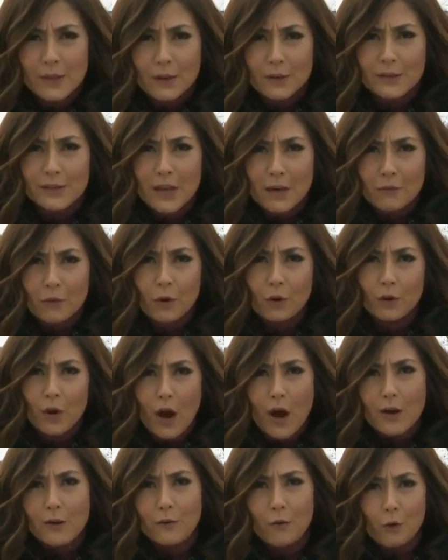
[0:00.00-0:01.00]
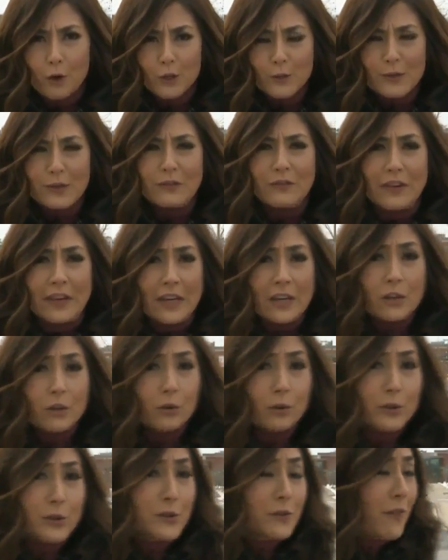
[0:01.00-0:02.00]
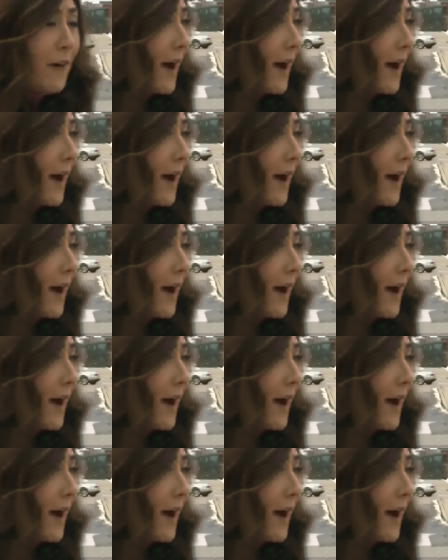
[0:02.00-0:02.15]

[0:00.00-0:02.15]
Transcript: We saw several law enforcement vehicles,